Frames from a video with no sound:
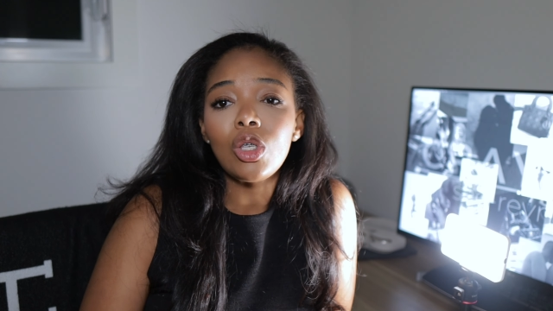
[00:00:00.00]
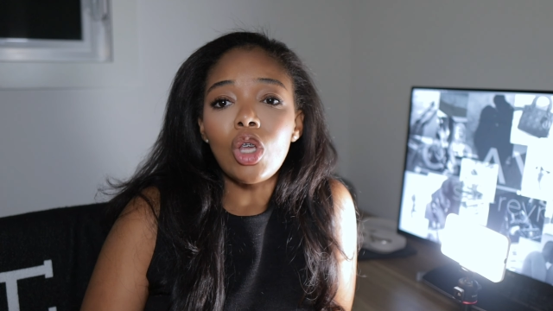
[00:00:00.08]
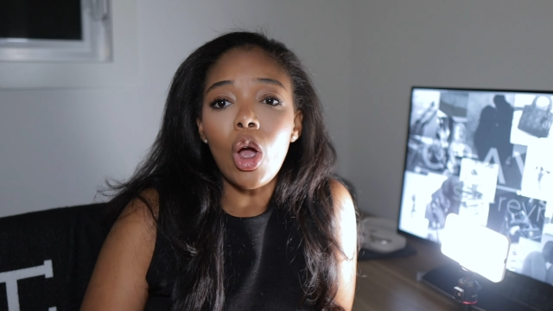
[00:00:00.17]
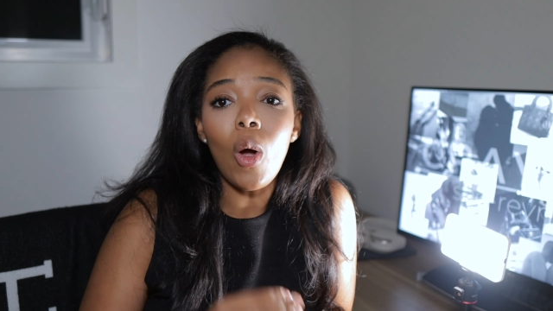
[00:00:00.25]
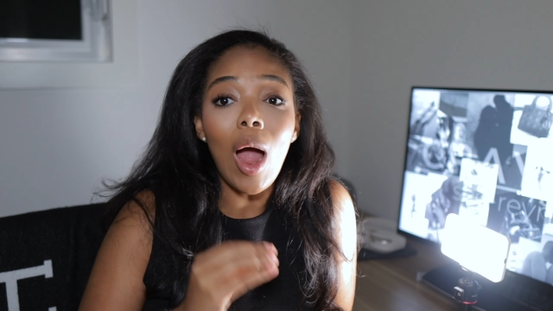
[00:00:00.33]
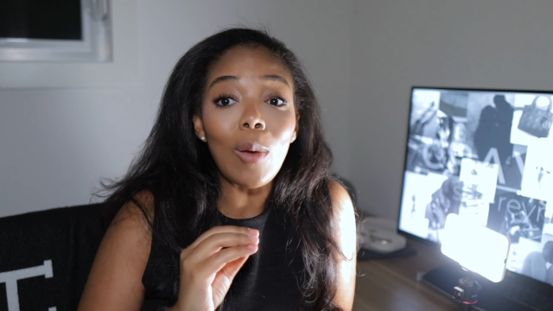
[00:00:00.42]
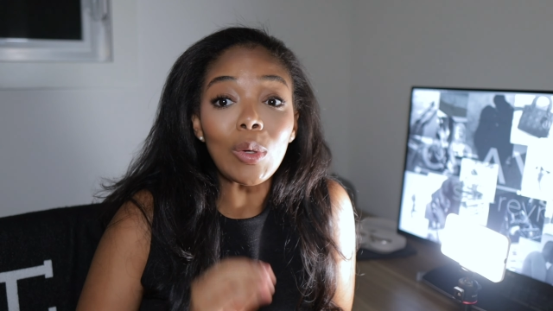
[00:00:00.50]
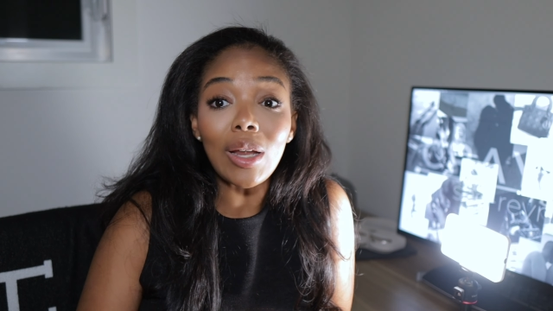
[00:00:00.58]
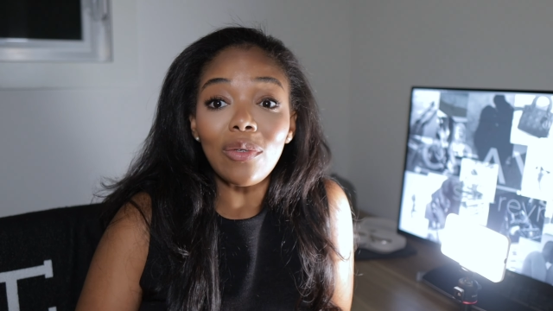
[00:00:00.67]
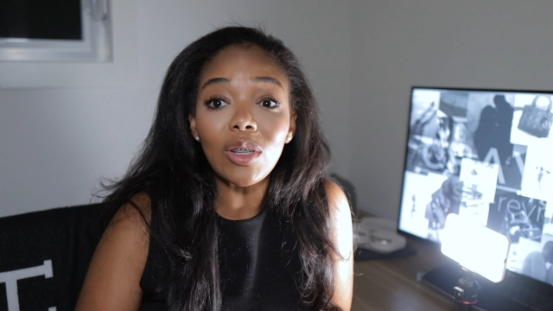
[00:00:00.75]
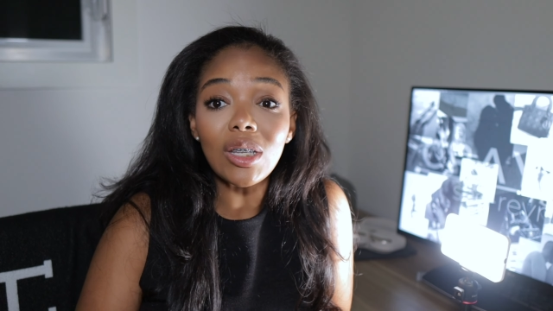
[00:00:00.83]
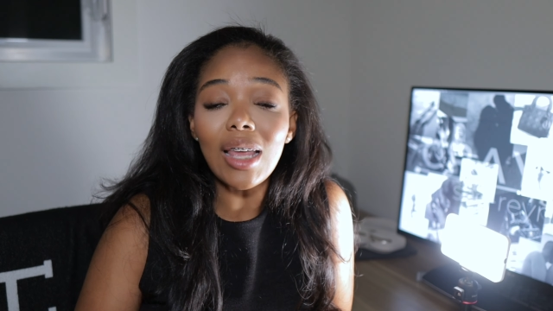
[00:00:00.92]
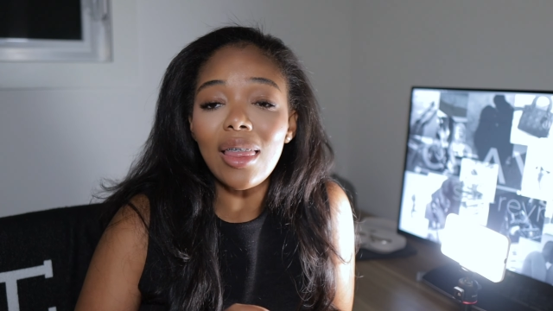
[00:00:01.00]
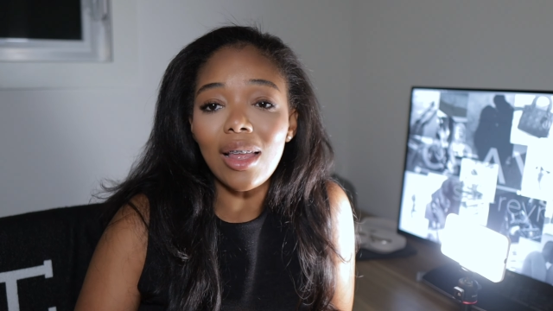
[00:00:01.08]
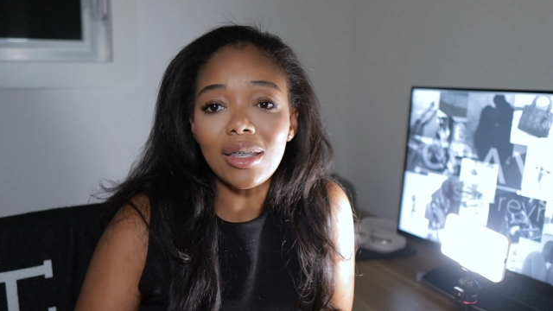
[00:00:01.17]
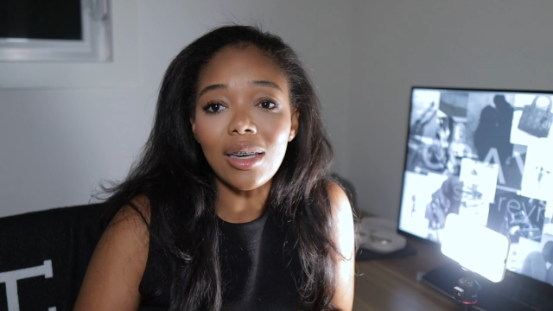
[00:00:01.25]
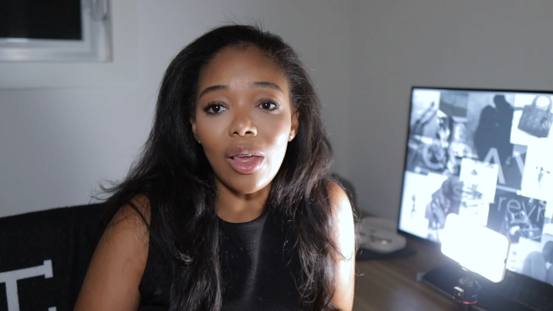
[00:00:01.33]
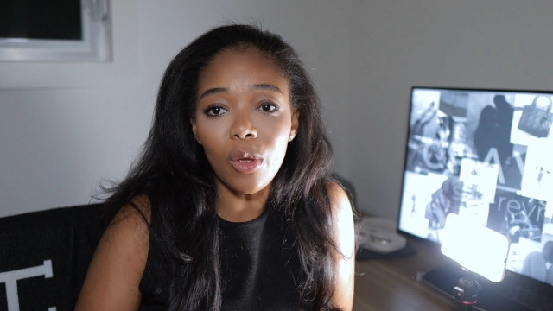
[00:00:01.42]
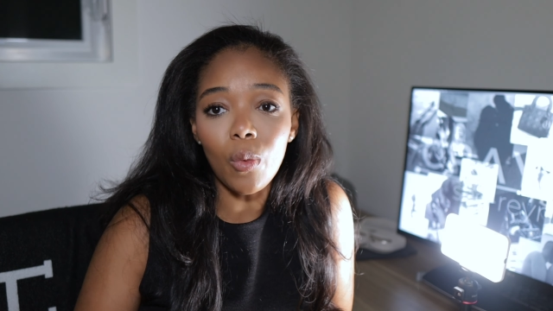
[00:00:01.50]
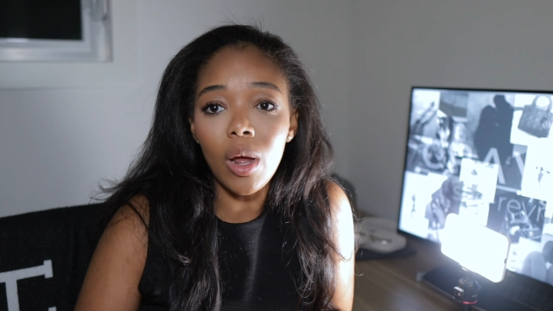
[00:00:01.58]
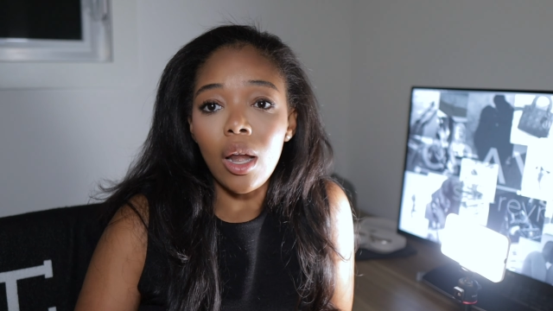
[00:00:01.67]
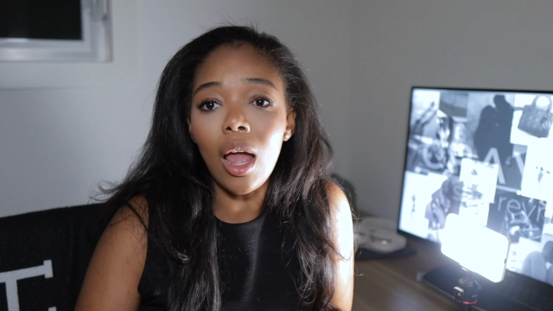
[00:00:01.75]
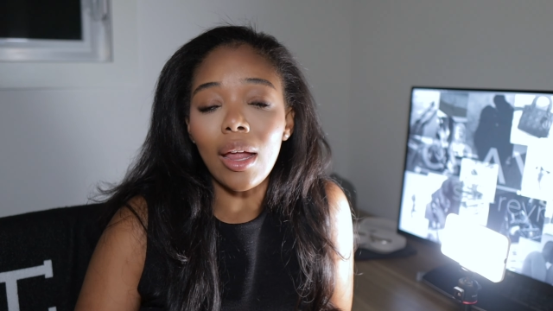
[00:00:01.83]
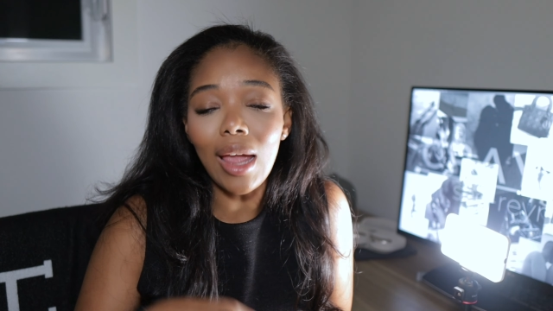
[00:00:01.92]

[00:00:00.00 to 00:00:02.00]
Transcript: So I would definitely say that's another one.